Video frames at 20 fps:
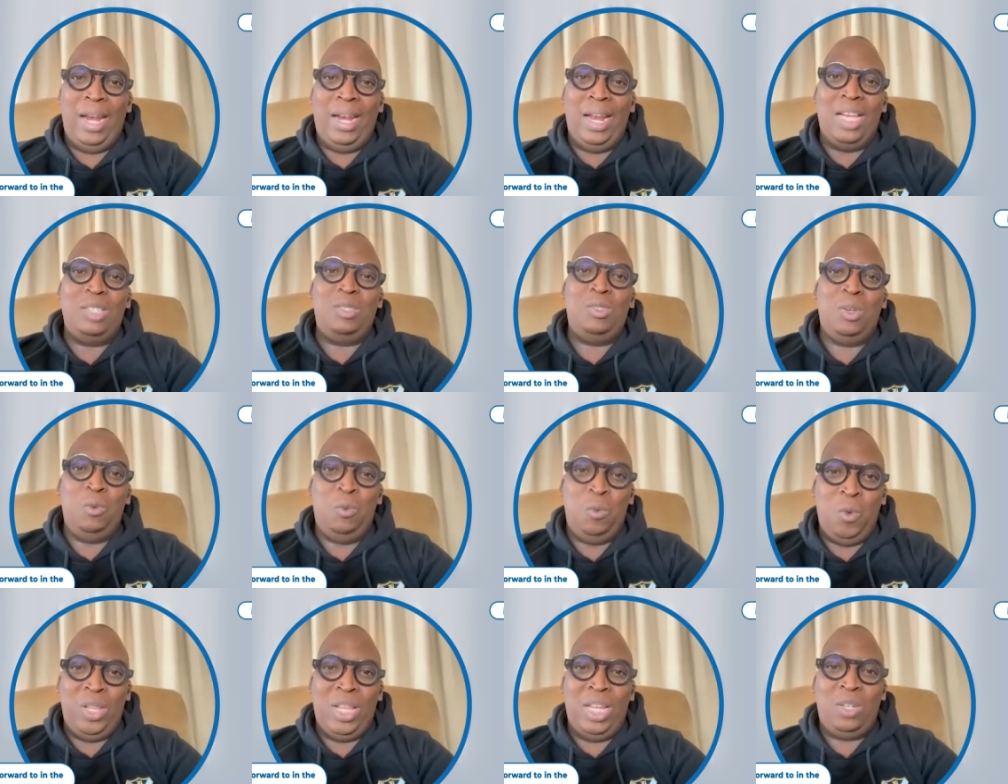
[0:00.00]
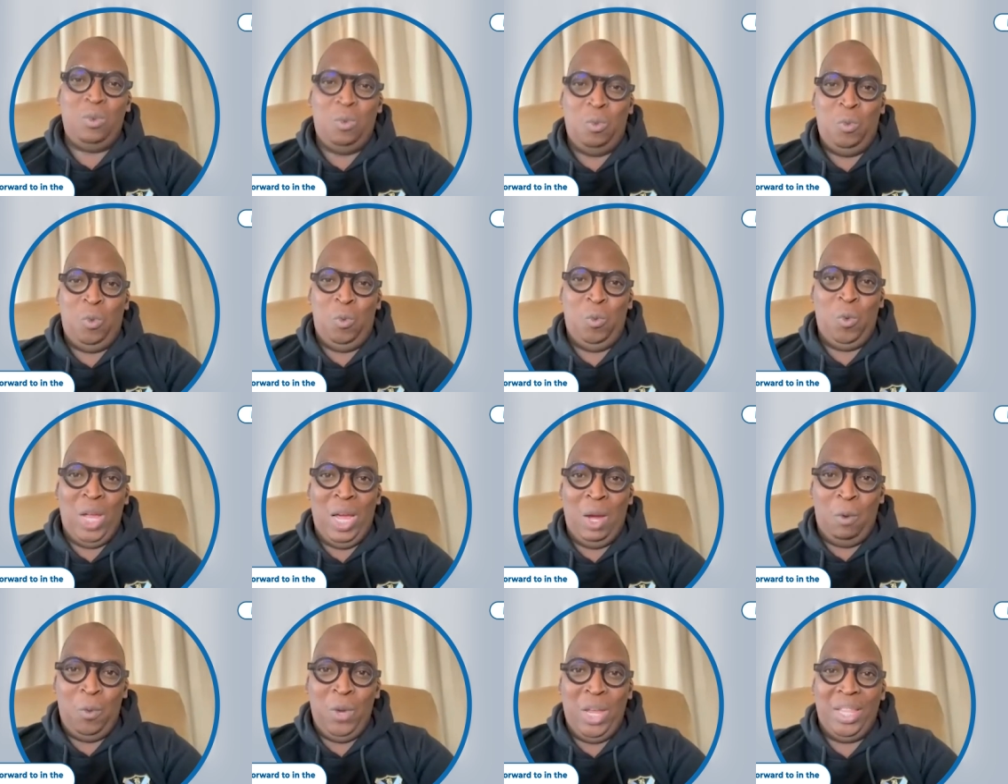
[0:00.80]
and us we are
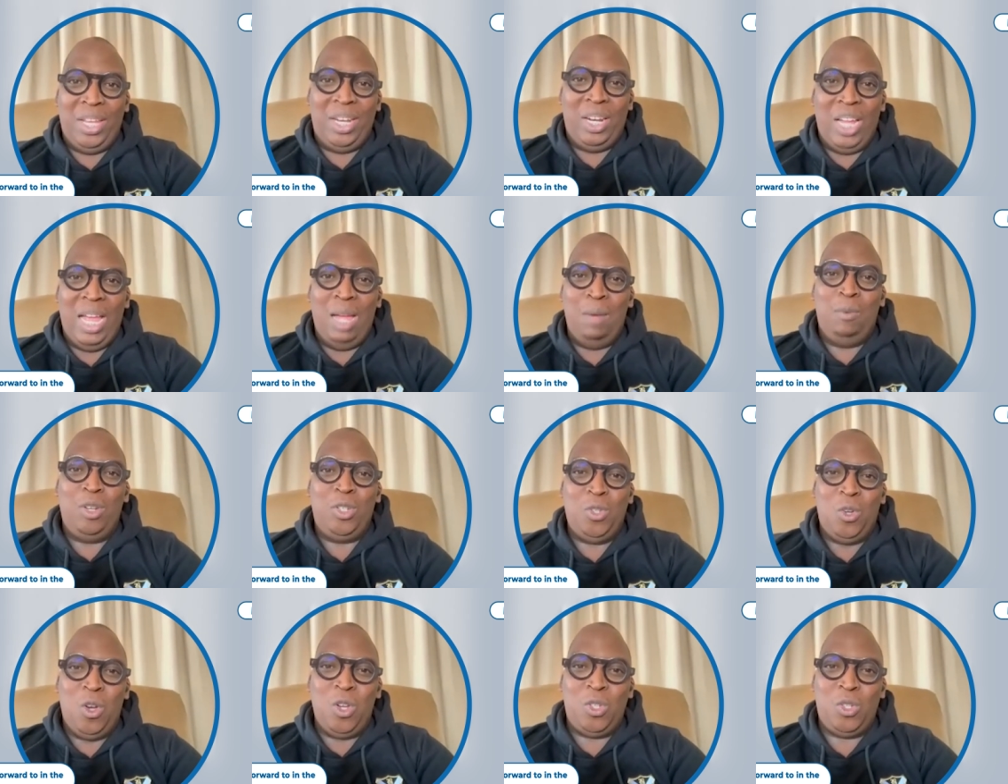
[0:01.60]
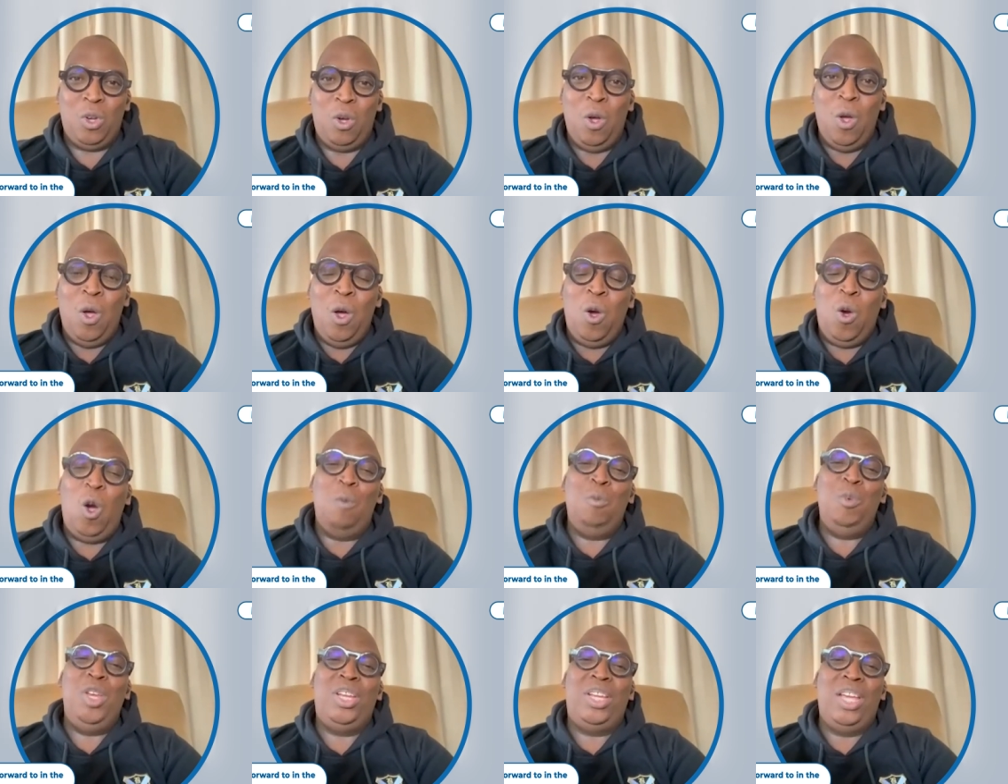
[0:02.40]
then able to also
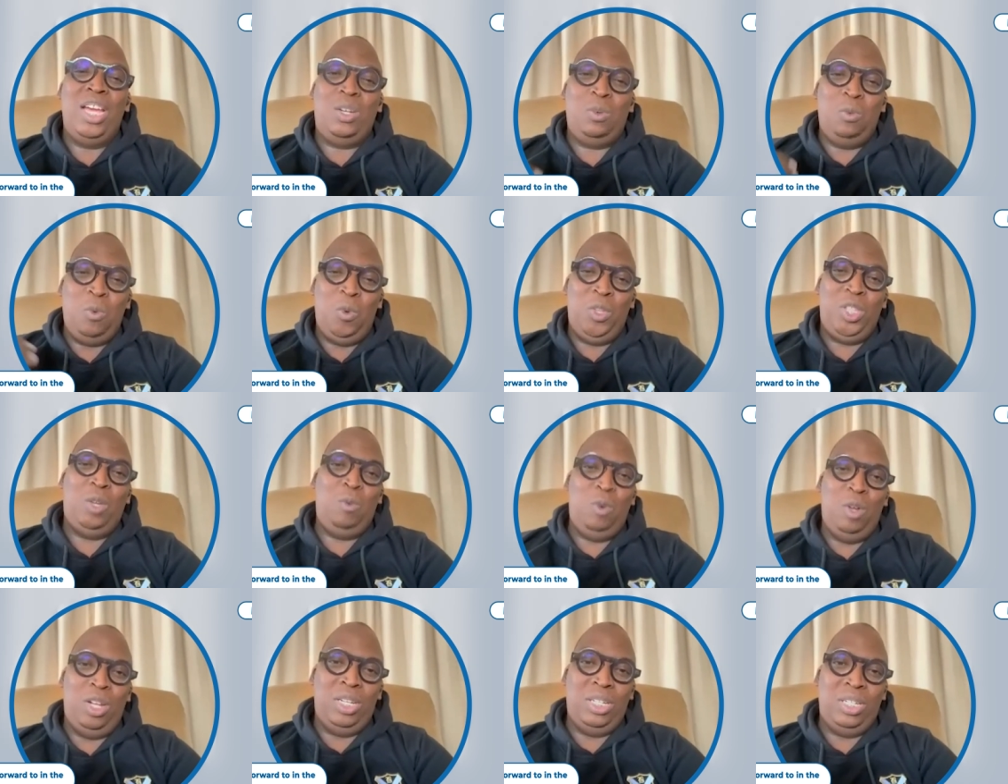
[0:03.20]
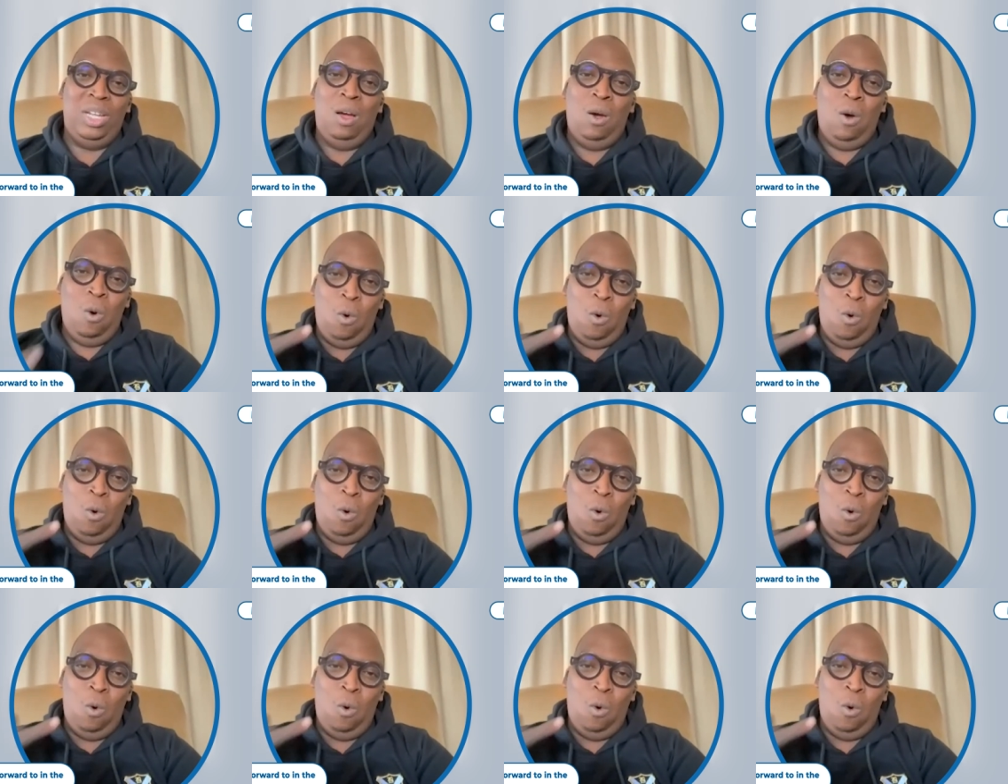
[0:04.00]
communicate with the world.